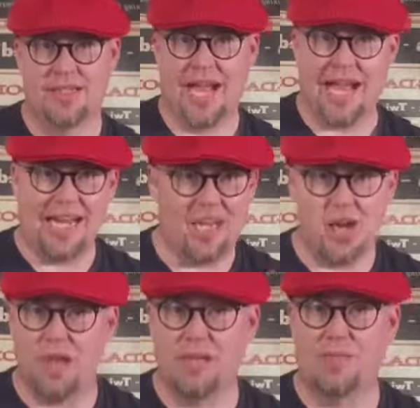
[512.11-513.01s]
I didn't
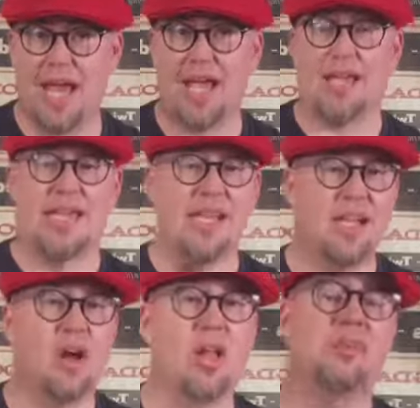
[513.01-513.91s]
call him that. He
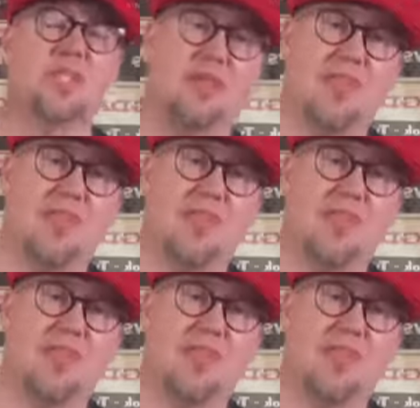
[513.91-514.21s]
didn't call himself